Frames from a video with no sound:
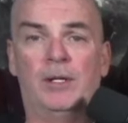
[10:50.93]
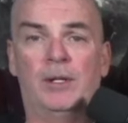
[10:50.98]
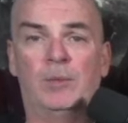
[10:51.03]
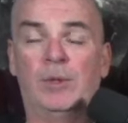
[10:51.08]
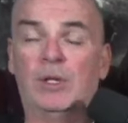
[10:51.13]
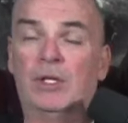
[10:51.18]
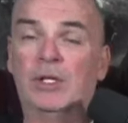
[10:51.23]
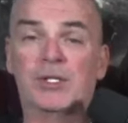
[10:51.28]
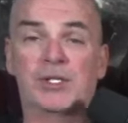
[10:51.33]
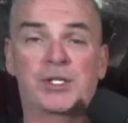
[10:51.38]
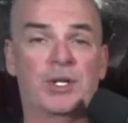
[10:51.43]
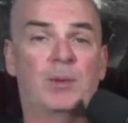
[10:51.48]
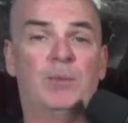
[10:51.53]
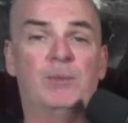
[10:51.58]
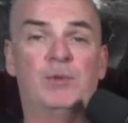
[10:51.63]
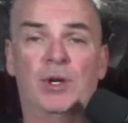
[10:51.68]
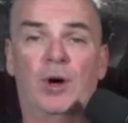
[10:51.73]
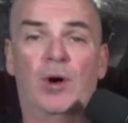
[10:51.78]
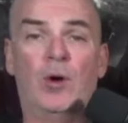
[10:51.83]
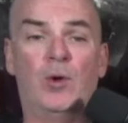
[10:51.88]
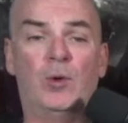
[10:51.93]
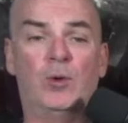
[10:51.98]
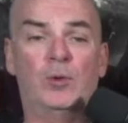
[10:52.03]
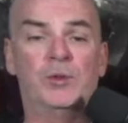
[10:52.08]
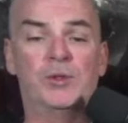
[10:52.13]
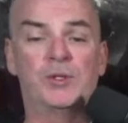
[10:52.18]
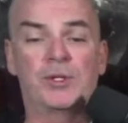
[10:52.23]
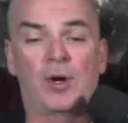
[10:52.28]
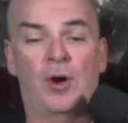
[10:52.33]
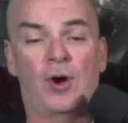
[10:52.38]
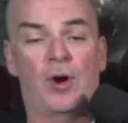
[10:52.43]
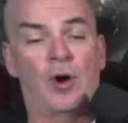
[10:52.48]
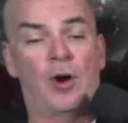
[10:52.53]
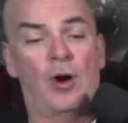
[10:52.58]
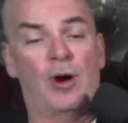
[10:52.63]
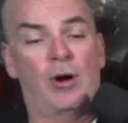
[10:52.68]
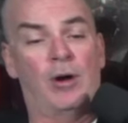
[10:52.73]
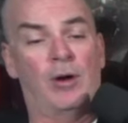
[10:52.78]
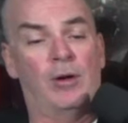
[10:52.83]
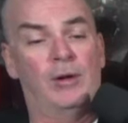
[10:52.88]
because some tones
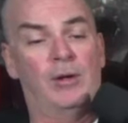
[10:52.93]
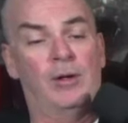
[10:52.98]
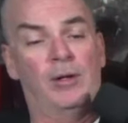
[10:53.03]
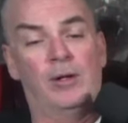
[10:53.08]
are